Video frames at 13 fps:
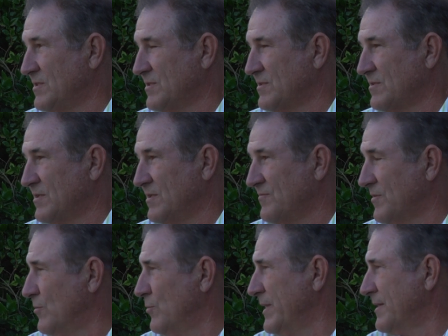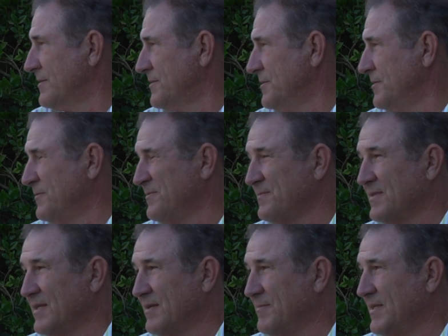just for a week or two,
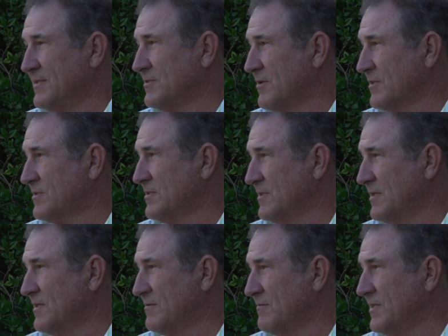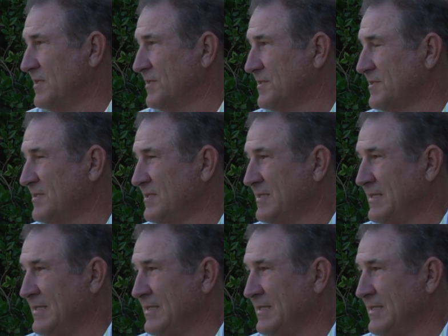and I've been instructional league 3 years.